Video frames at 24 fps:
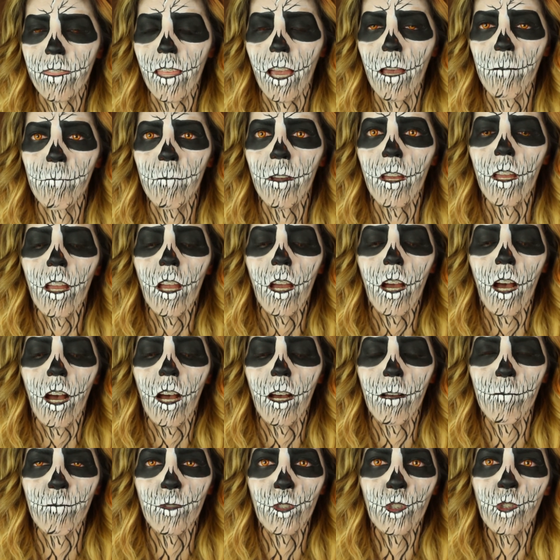them,
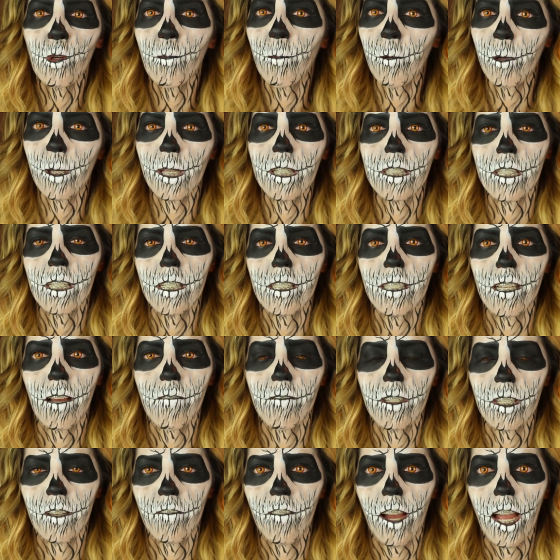super easy stuff
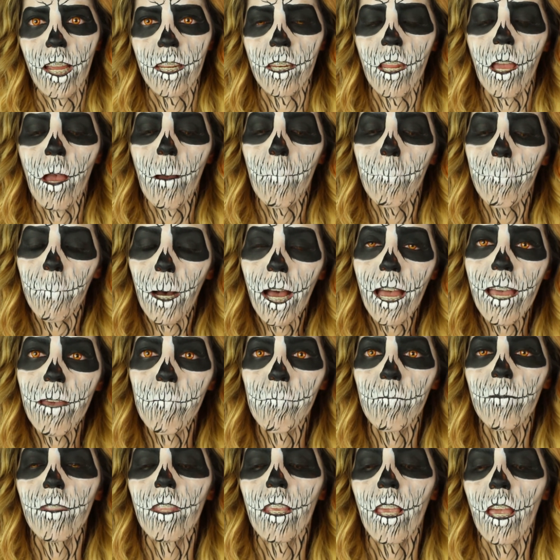to find. But
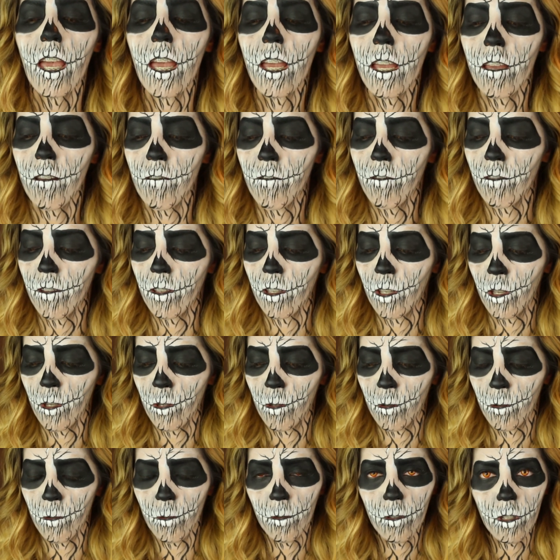if
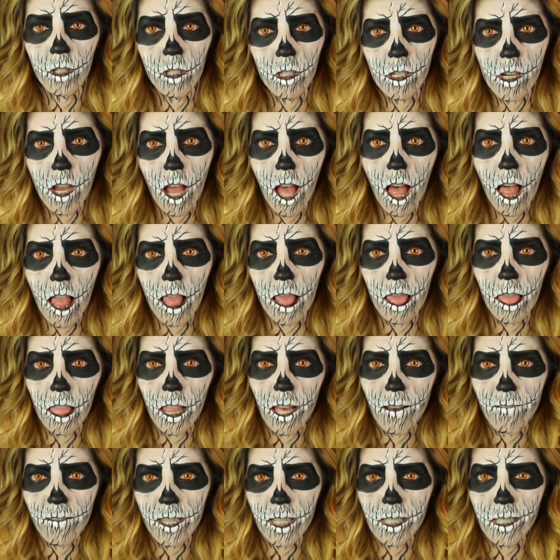you
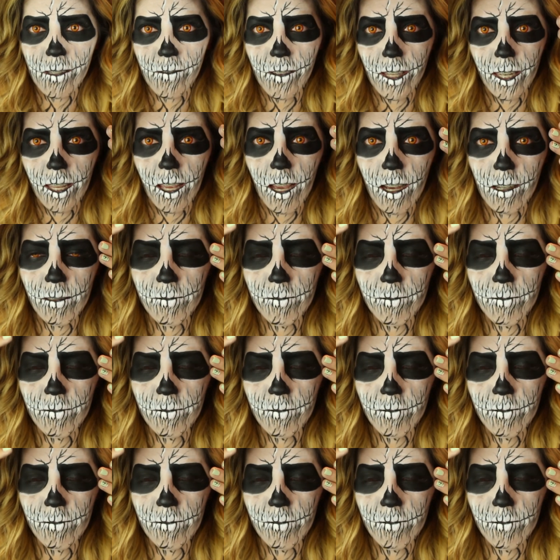love this video